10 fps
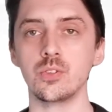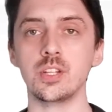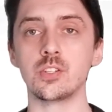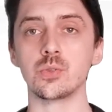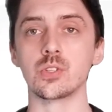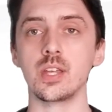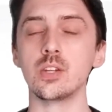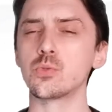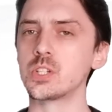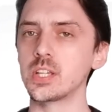digital
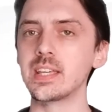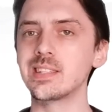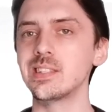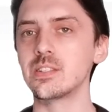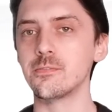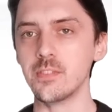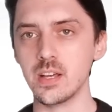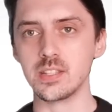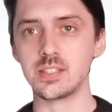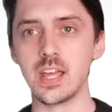signage, which I guess is the
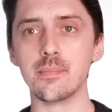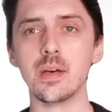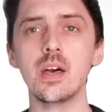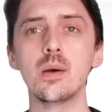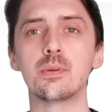first step.